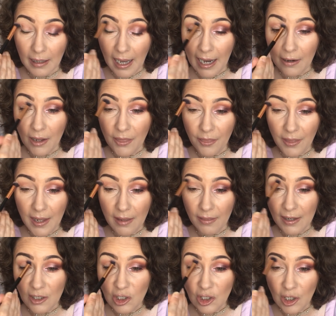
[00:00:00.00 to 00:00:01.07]
and I think
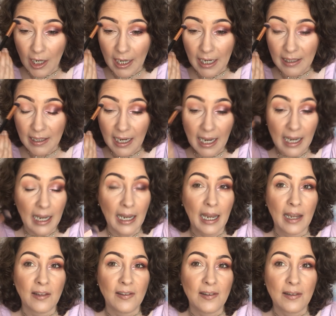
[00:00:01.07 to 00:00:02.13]
this shade here
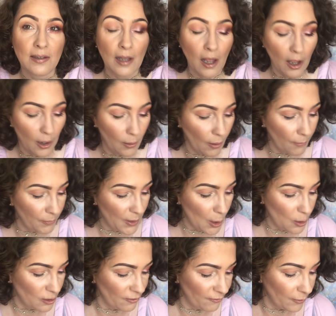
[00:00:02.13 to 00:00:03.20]
is so
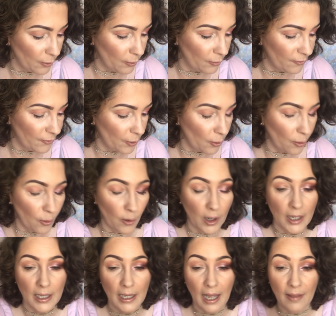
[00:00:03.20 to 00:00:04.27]
beautiful for
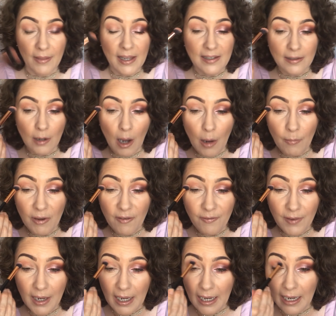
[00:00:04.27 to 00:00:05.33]
this time
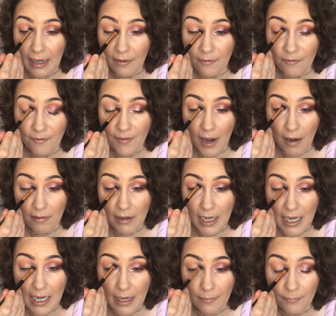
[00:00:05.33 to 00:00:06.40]
of year.
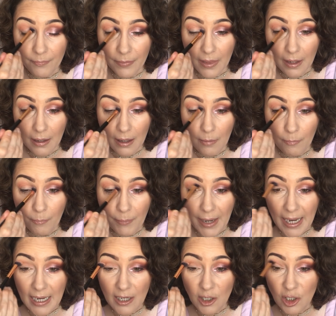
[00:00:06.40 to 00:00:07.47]
Very
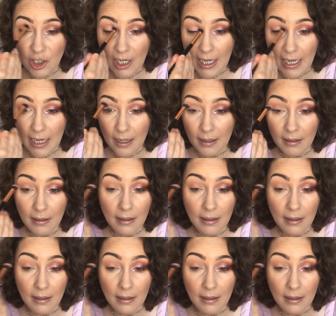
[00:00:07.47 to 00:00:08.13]
peachy,